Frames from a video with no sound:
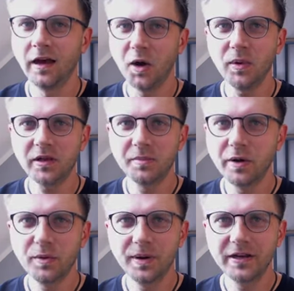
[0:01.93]
Welcome
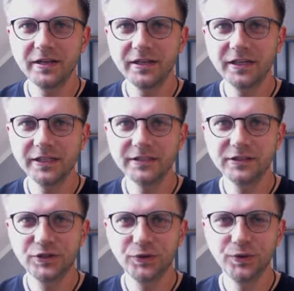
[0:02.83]
everybody
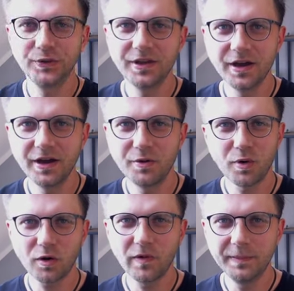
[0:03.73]
to the
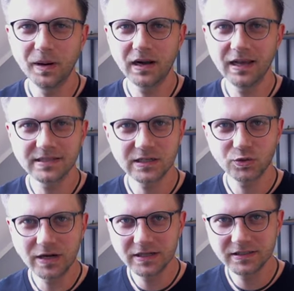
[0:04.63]
Rockweb Classic
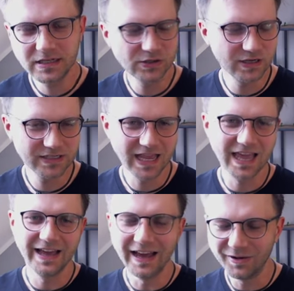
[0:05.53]
Training Series
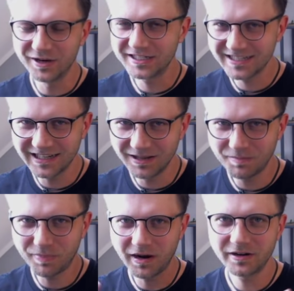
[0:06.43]
and we're still
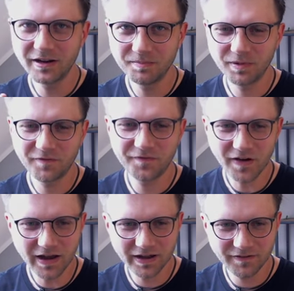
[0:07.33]
on part number
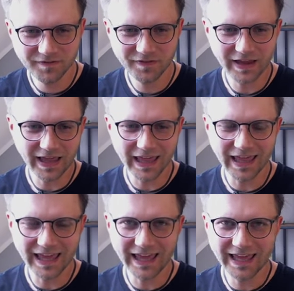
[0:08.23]
5
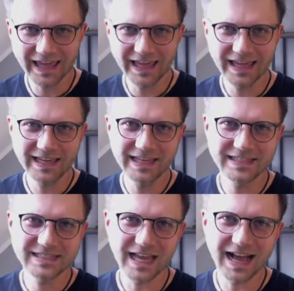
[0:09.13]

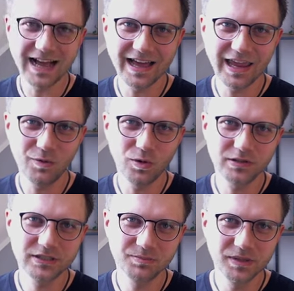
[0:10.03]
as I
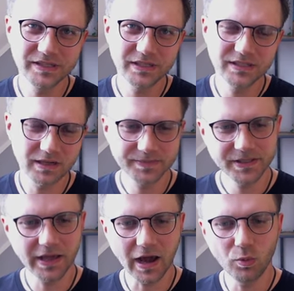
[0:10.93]
was missing
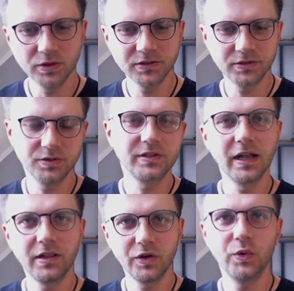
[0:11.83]
something I wanted to
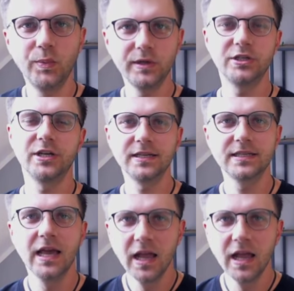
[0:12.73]
tell you which is